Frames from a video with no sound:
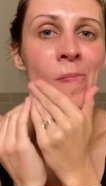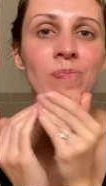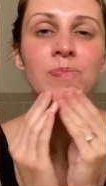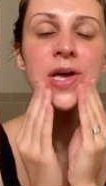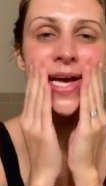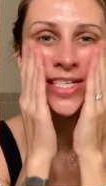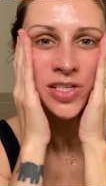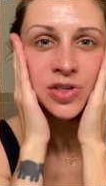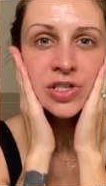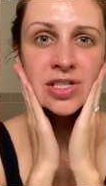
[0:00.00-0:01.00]
Because
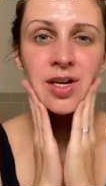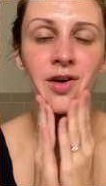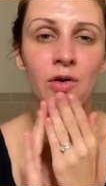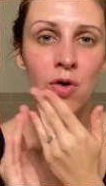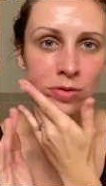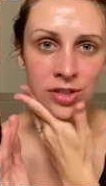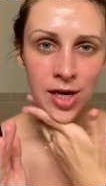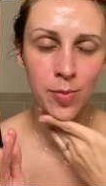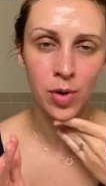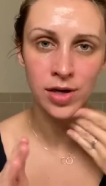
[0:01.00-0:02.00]
you just did a whole
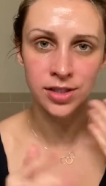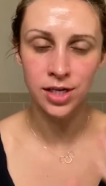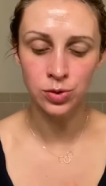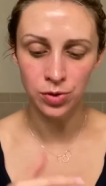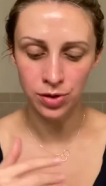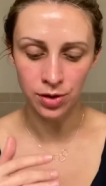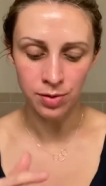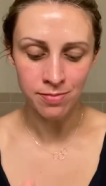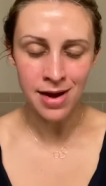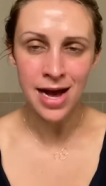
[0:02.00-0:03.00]
step process with the
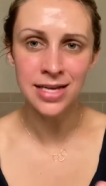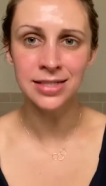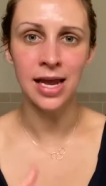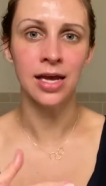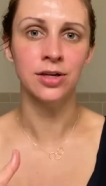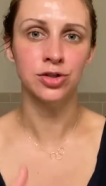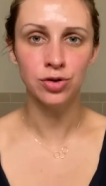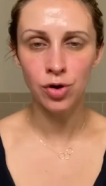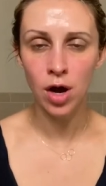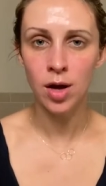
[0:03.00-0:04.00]
mask and a
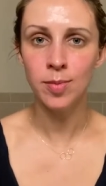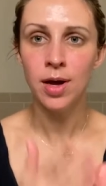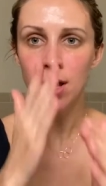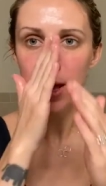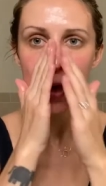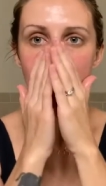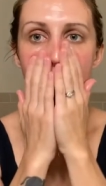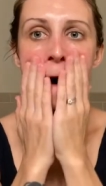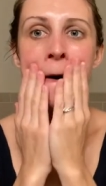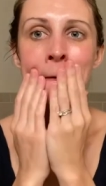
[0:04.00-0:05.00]
scrub,
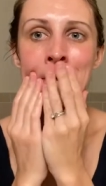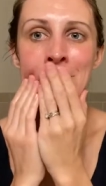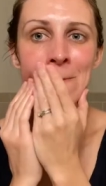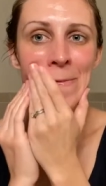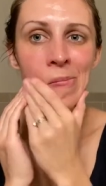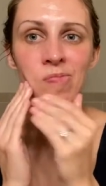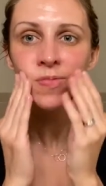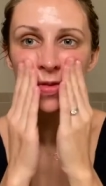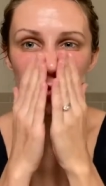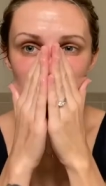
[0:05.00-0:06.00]

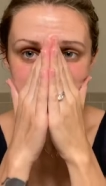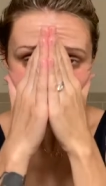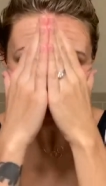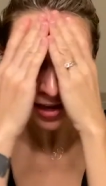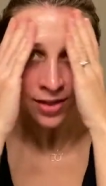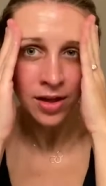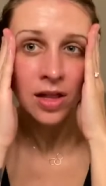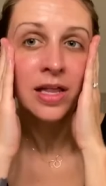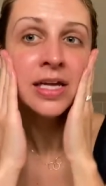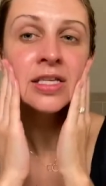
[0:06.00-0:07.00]
and the
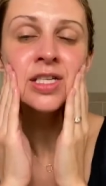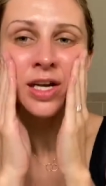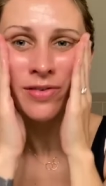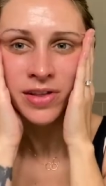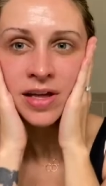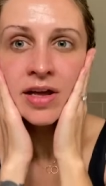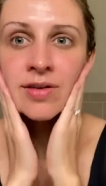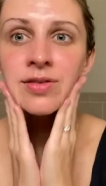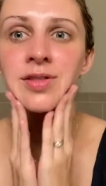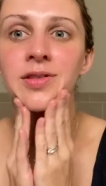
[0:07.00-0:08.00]
cleanse and everything
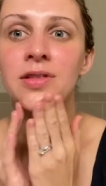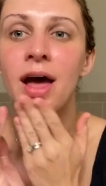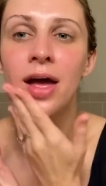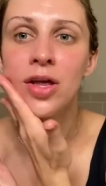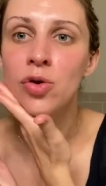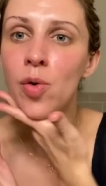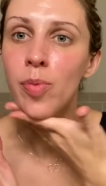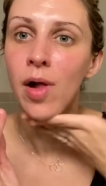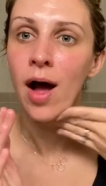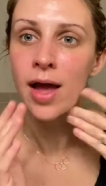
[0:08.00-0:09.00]
else, that you
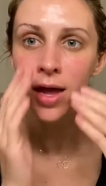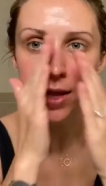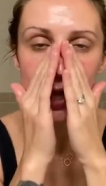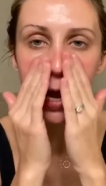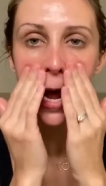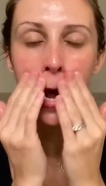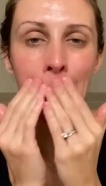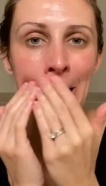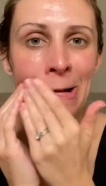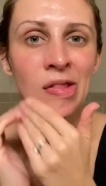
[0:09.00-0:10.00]
apply it,
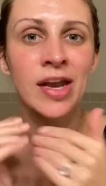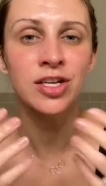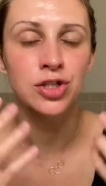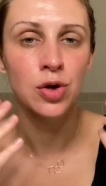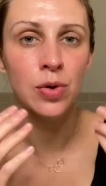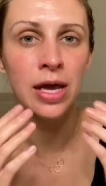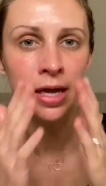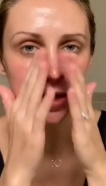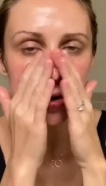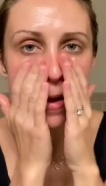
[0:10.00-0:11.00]
let it soak
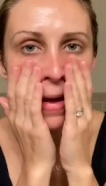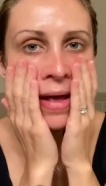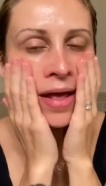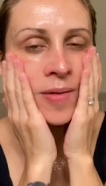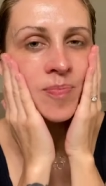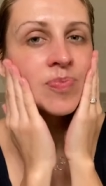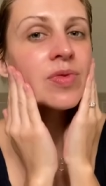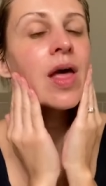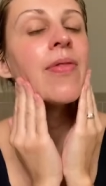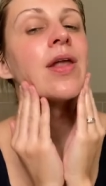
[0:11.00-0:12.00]
in,
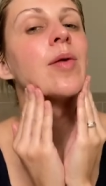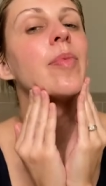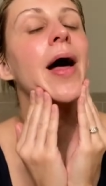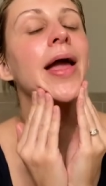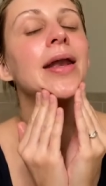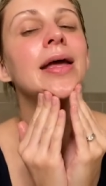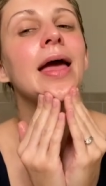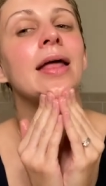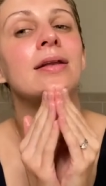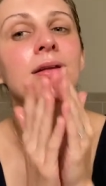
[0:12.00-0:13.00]
and then apply it again.